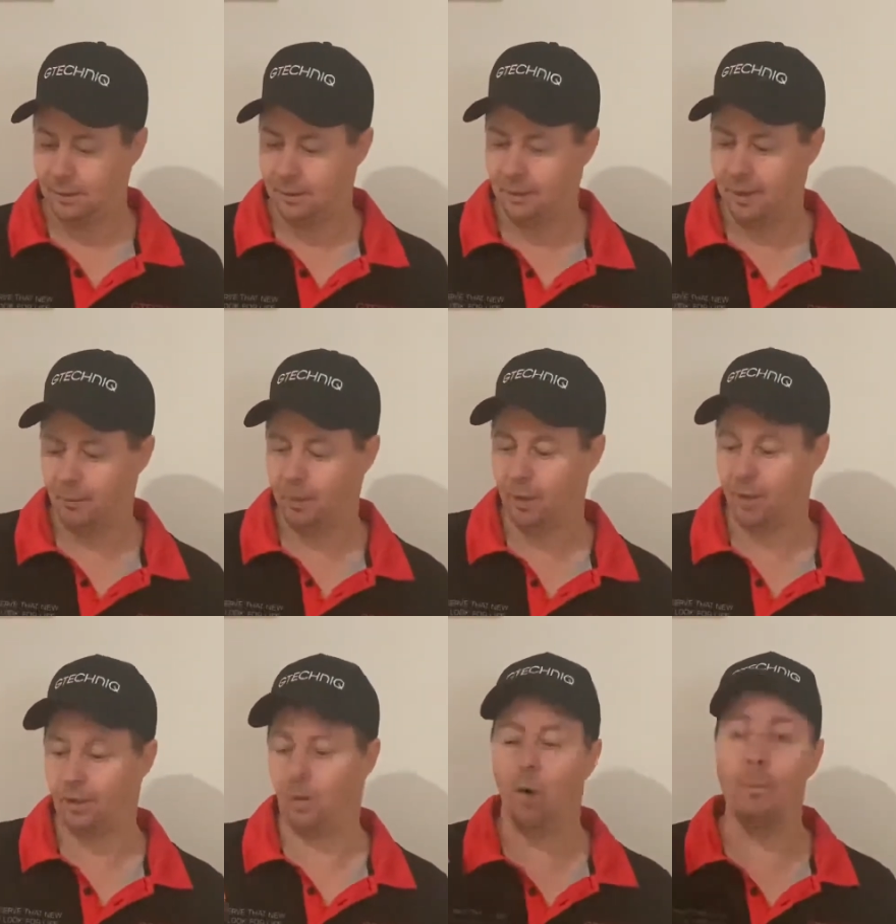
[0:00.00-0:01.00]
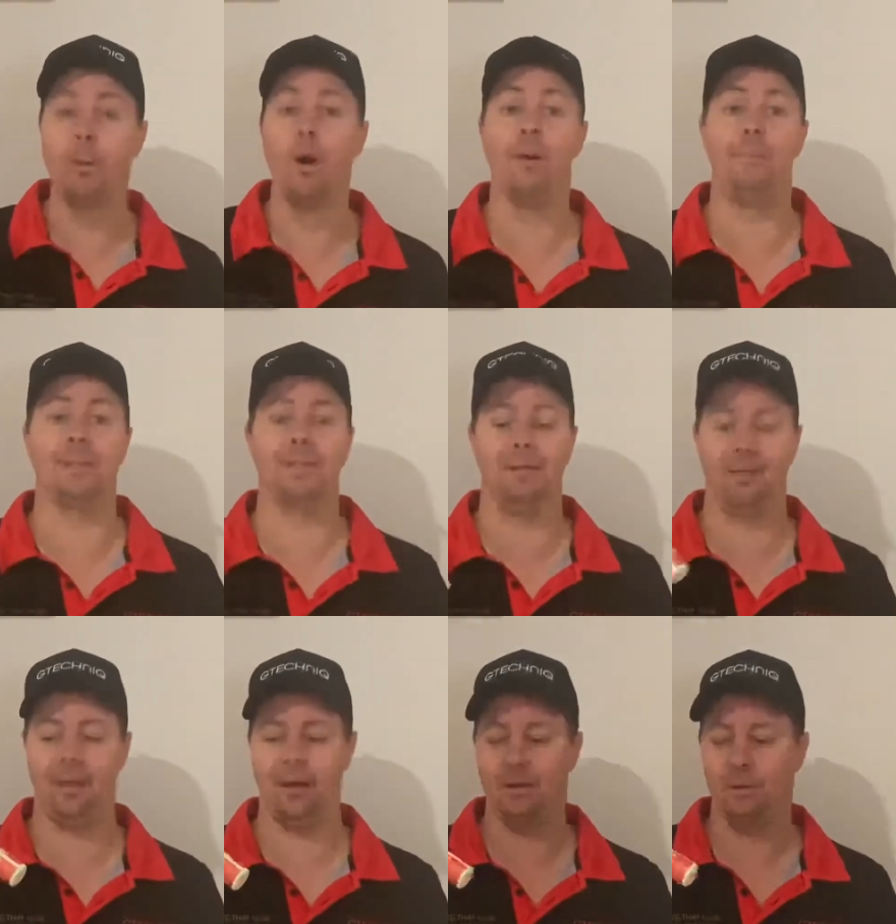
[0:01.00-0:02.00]
Then we've got an all-purpose
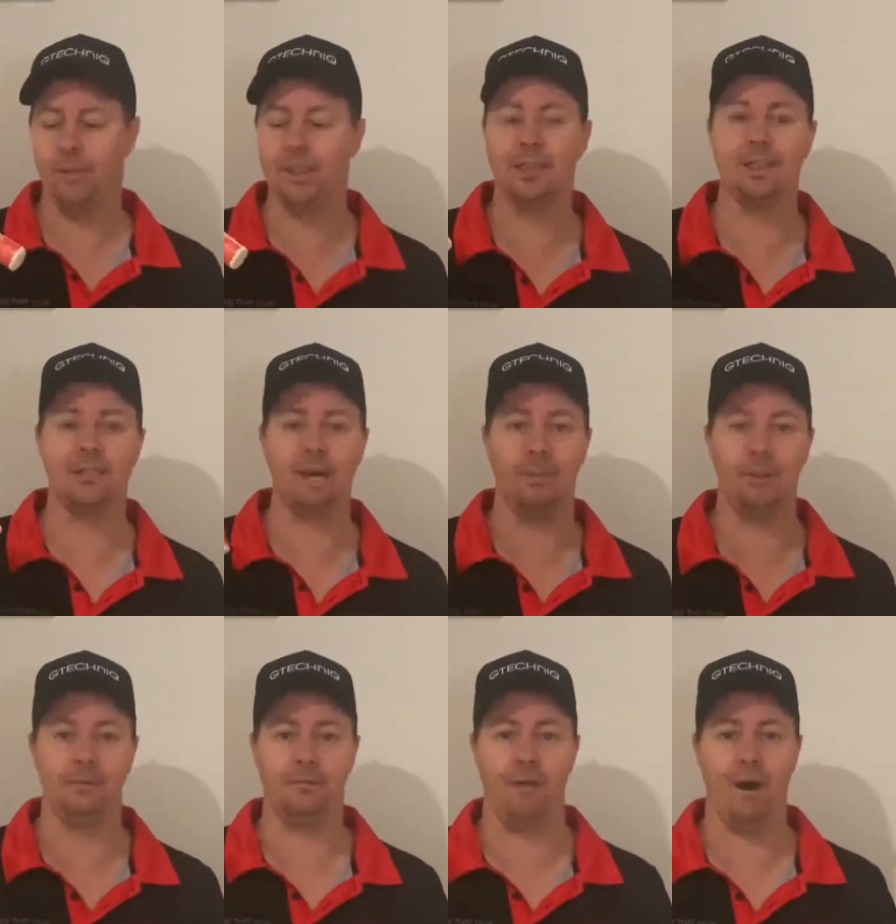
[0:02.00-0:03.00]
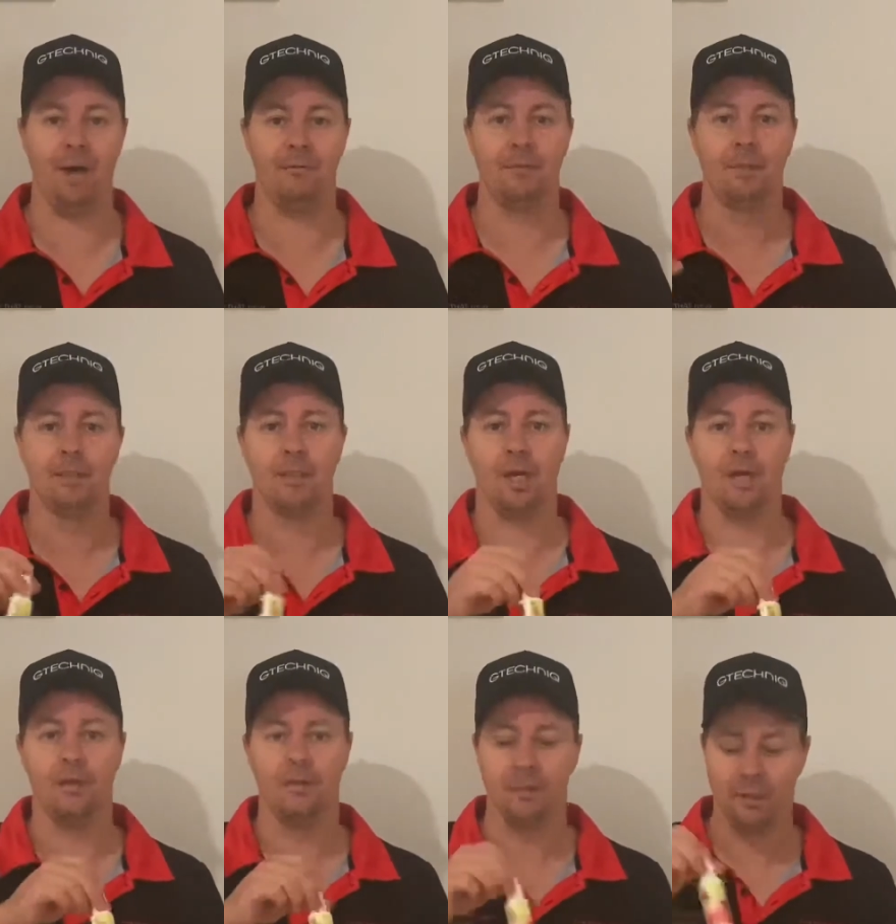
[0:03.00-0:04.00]
cleaner, which is the W5.
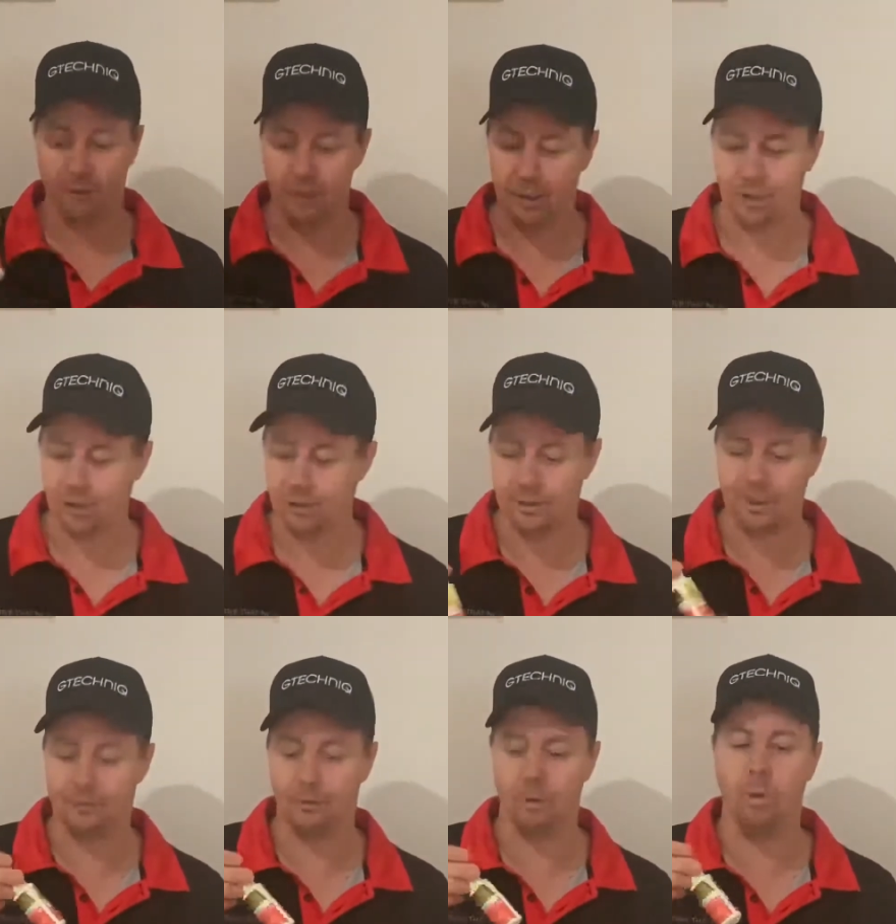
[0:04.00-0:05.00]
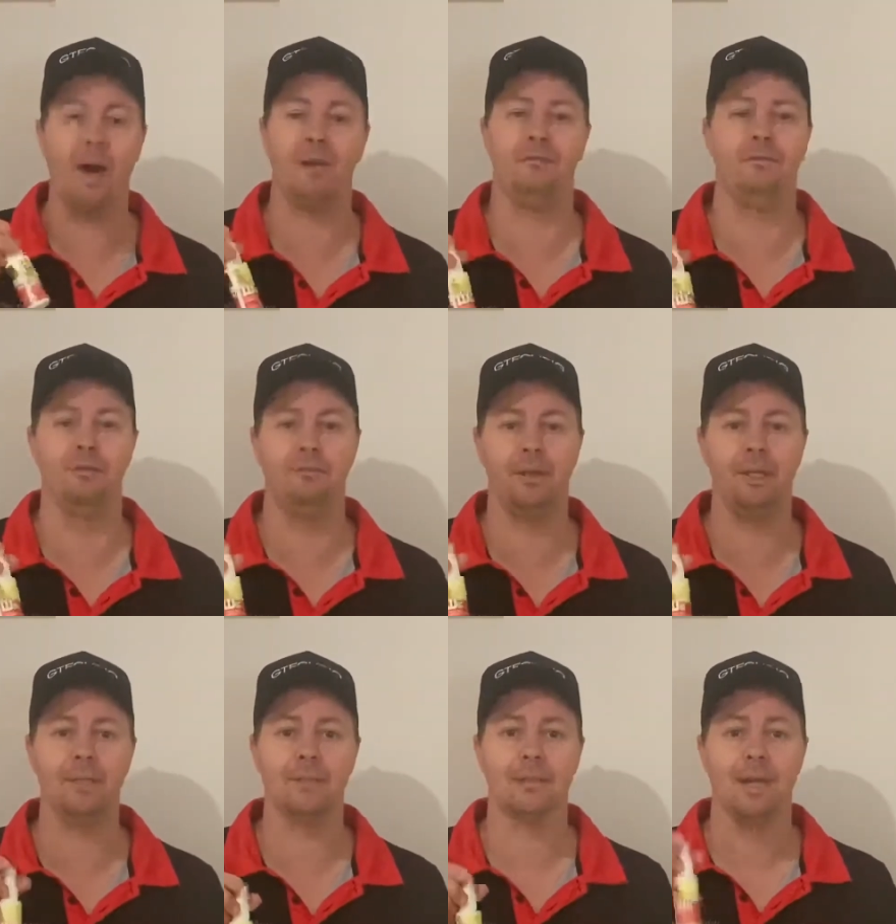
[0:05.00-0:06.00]
So you can use this for quite a few
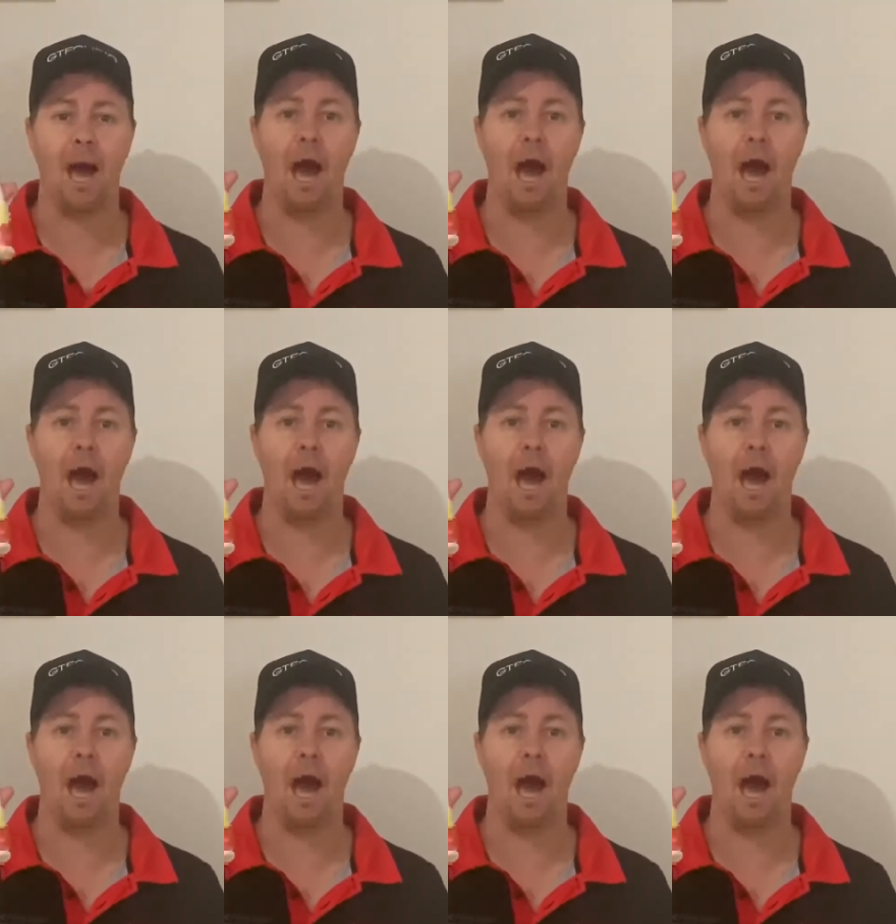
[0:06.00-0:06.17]
things.